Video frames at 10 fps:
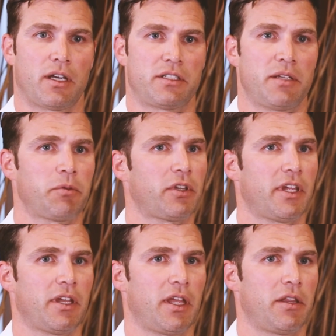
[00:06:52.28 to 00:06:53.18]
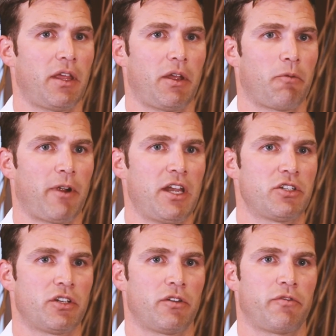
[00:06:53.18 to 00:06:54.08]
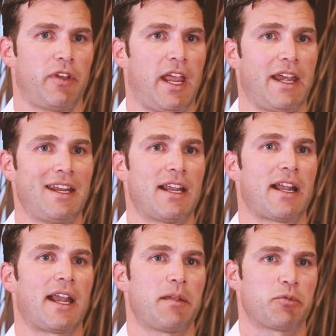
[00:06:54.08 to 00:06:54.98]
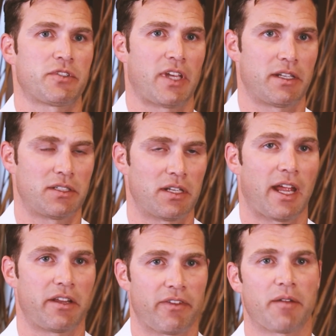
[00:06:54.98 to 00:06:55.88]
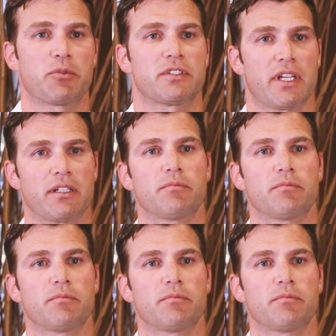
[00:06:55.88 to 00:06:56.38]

typically in the range of 80 to 90% to 95%.